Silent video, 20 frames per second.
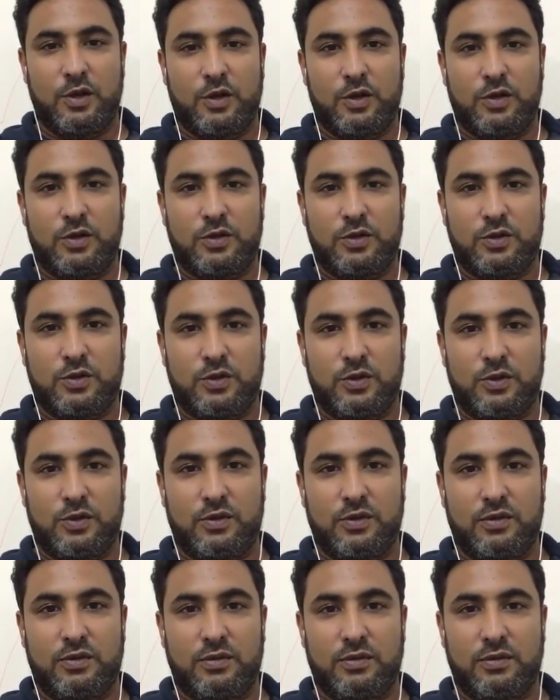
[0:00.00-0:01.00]

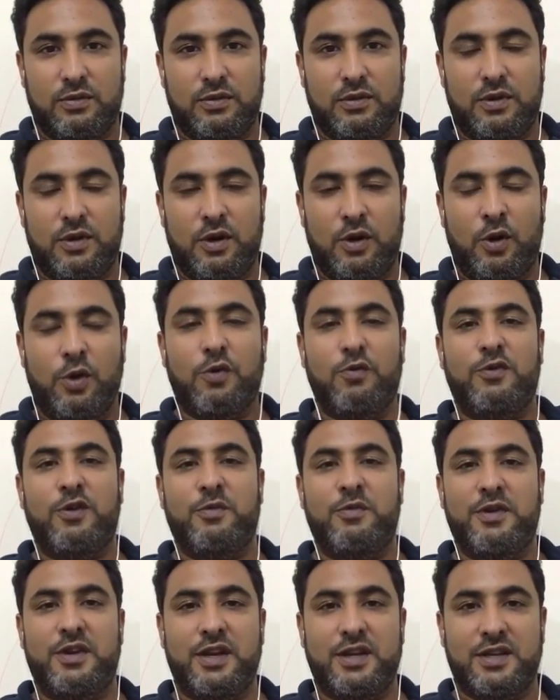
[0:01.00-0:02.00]
So a lot of
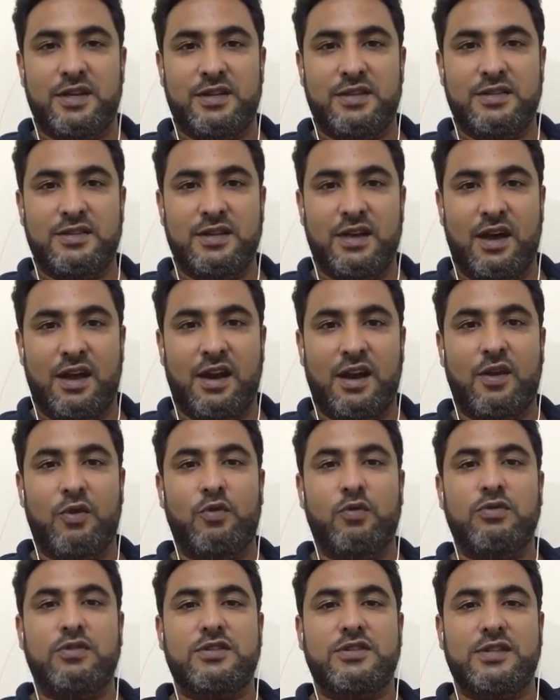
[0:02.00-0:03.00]
limitations are our
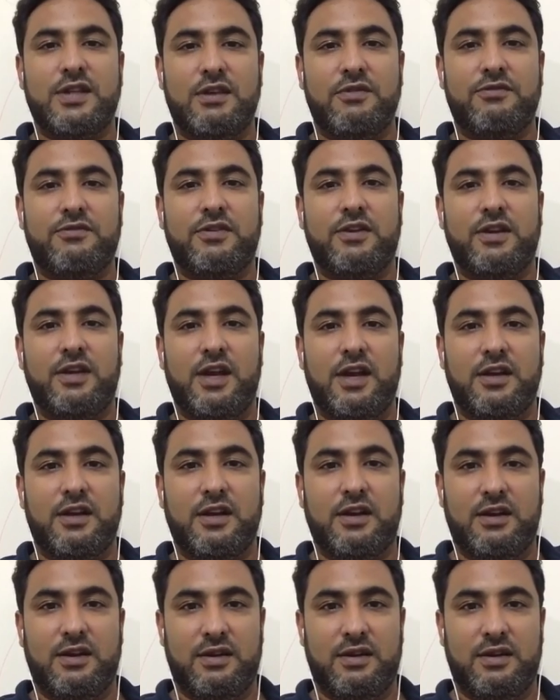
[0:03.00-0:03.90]
own self-created.